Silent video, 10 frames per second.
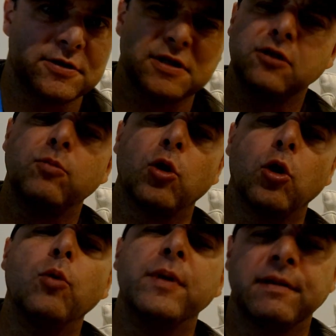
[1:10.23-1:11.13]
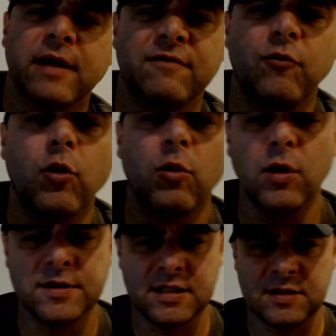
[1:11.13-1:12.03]
It's a little more open like 4
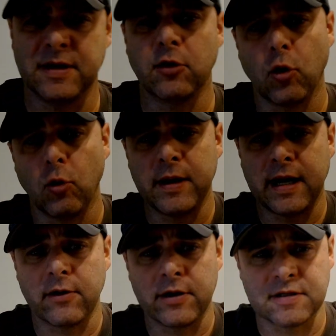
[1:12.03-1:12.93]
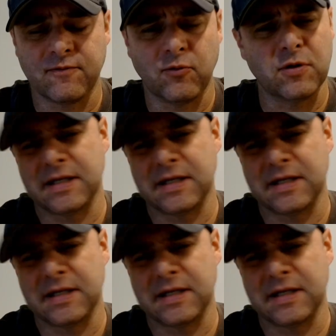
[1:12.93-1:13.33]
was. These bigger open areas in 4.